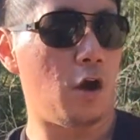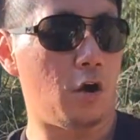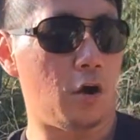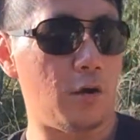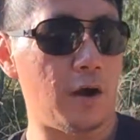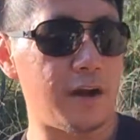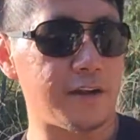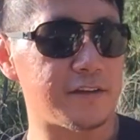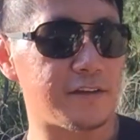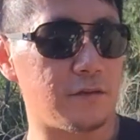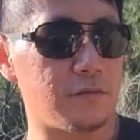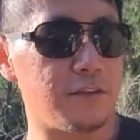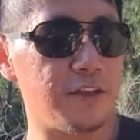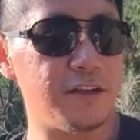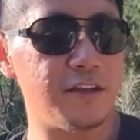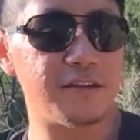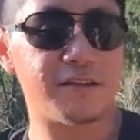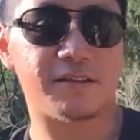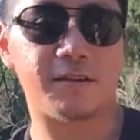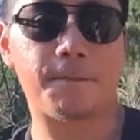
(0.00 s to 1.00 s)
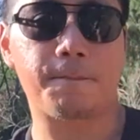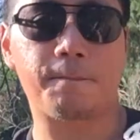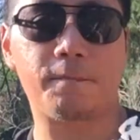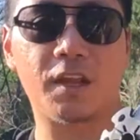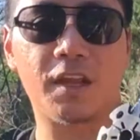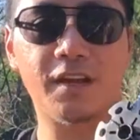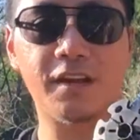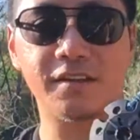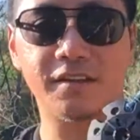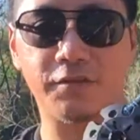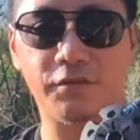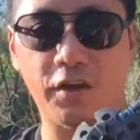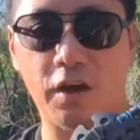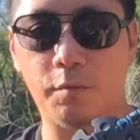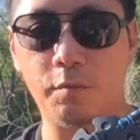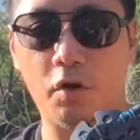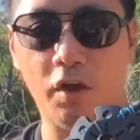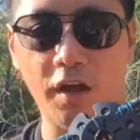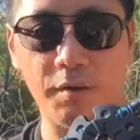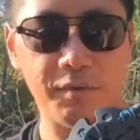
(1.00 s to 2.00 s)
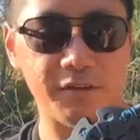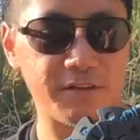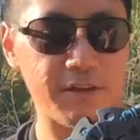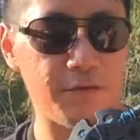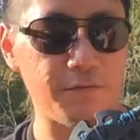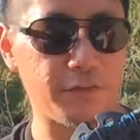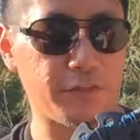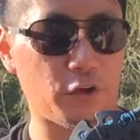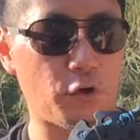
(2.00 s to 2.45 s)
All right, so this is available on Amazon for